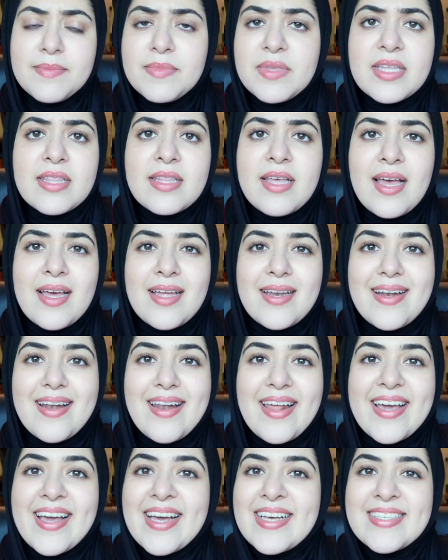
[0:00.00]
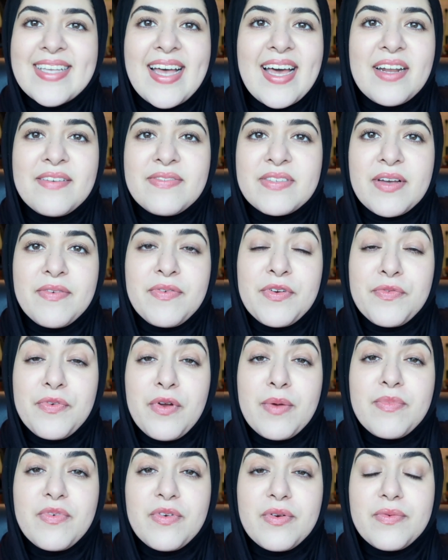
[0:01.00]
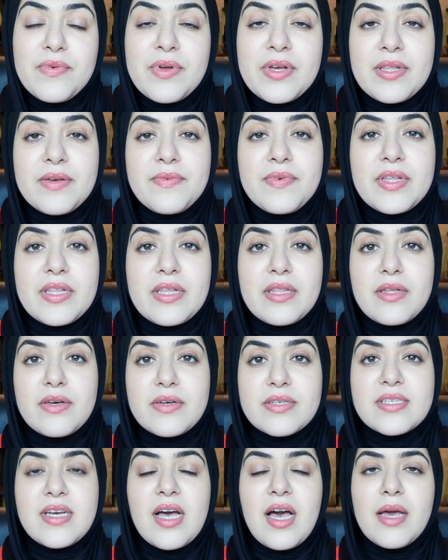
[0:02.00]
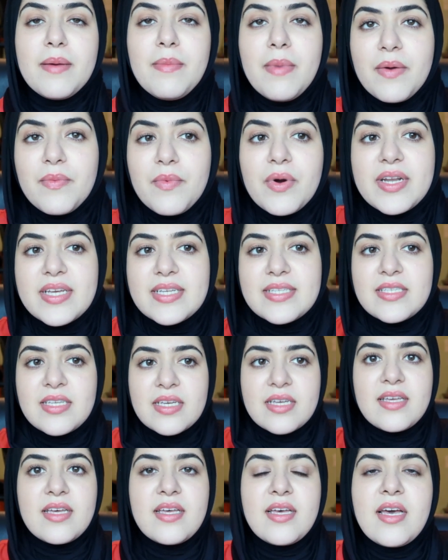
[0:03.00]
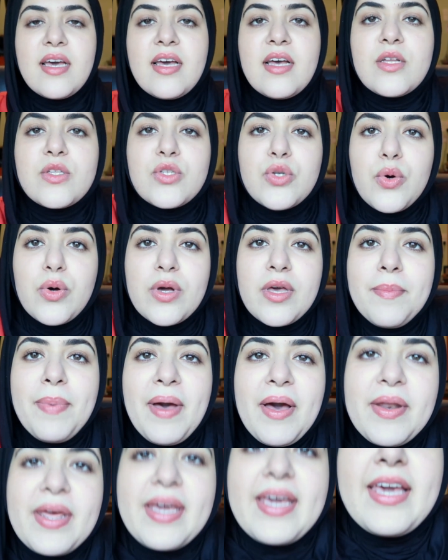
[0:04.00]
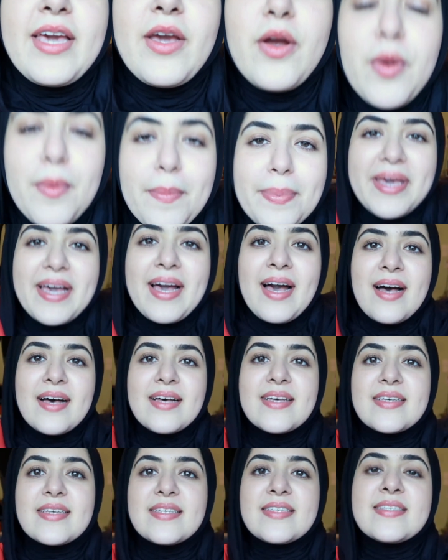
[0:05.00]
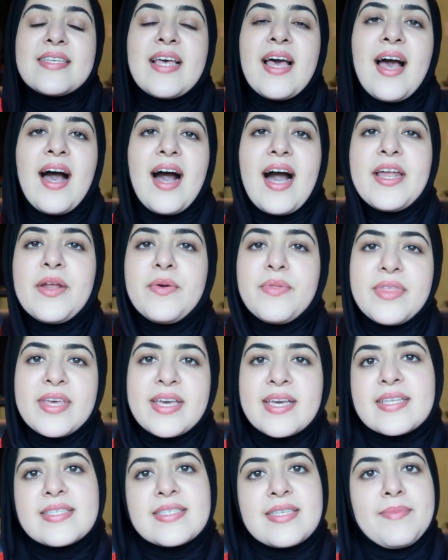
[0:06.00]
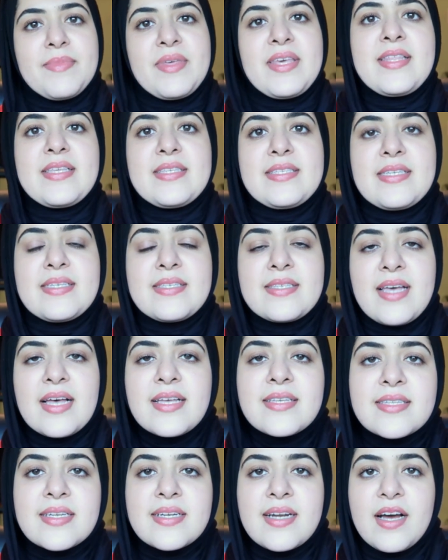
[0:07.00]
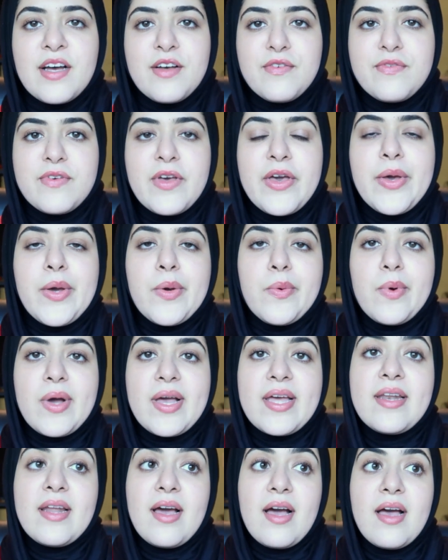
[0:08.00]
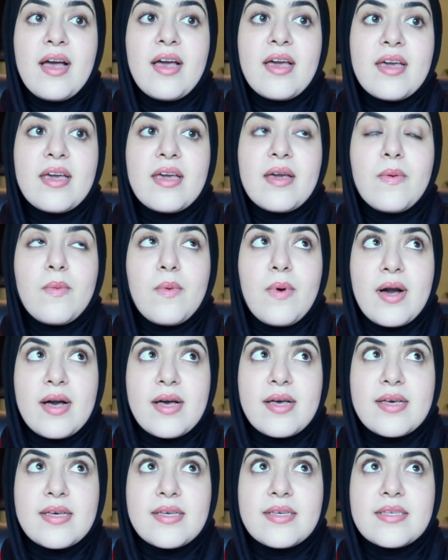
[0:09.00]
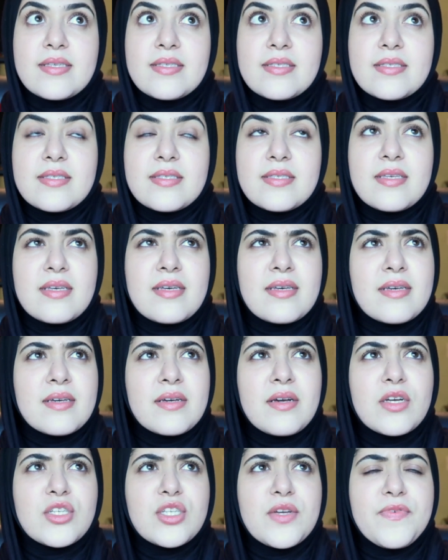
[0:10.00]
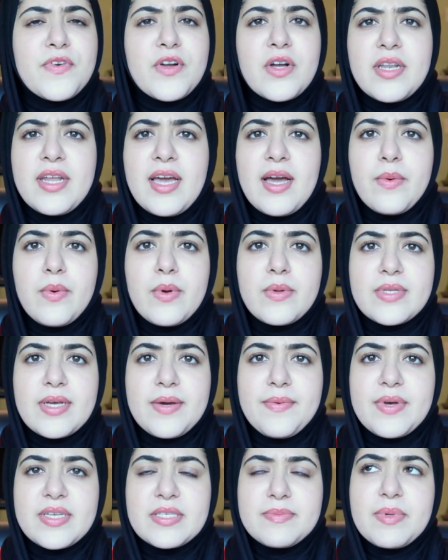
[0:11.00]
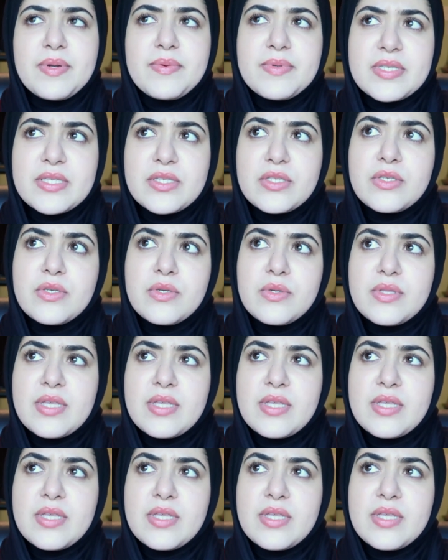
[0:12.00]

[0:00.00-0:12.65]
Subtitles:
something that, like I said, I've suffered from for a really, really long time. I wanted to talk about it here because I don't think it's something that's discussed enough. When I was, gosh, I've forgotten how old I was, but it was in